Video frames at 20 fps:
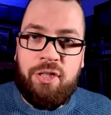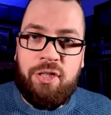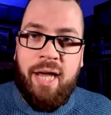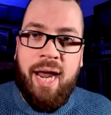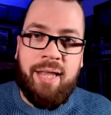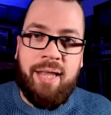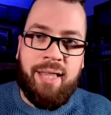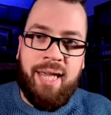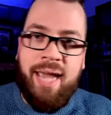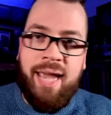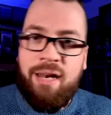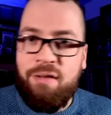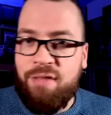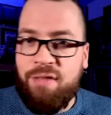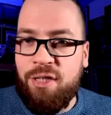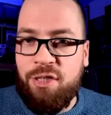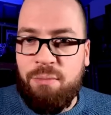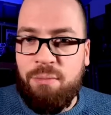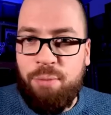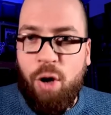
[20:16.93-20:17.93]
to say at the end
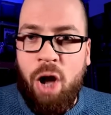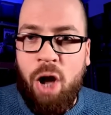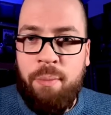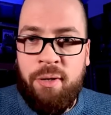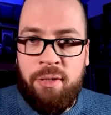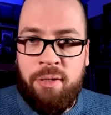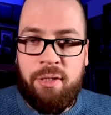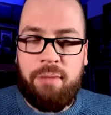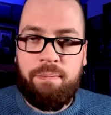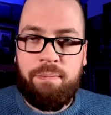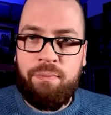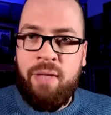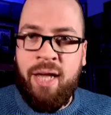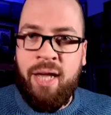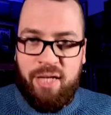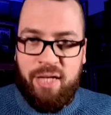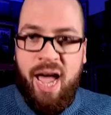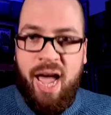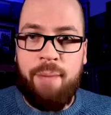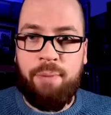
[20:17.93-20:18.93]
of this employment
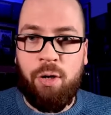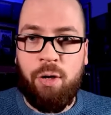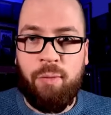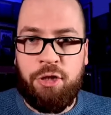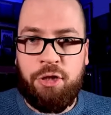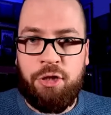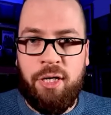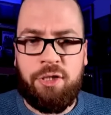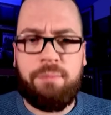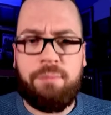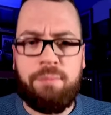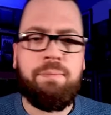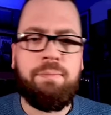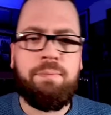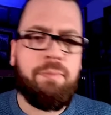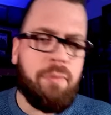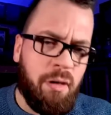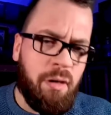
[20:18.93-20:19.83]
example, which is,